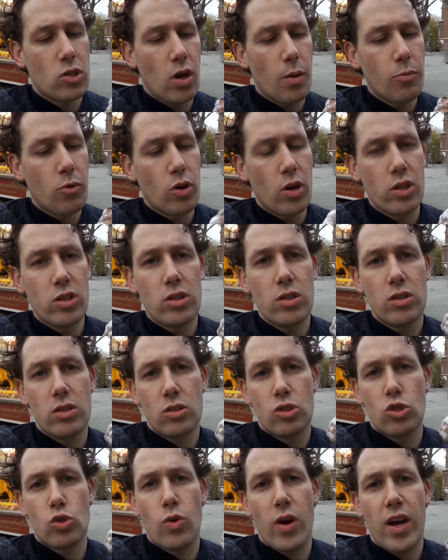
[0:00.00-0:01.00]
so I'm gonna
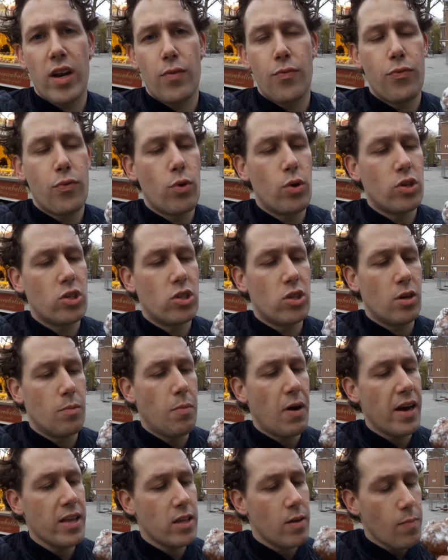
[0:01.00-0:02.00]
try the first
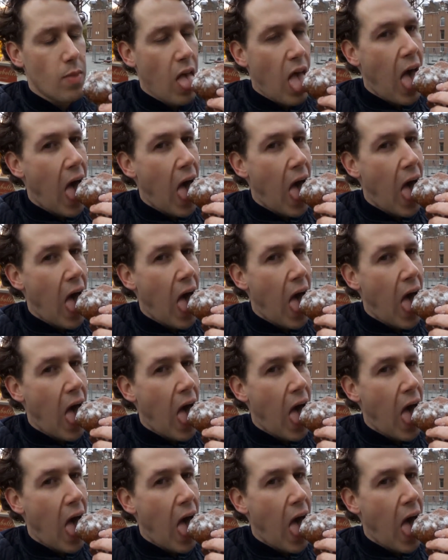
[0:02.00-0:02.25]
bite.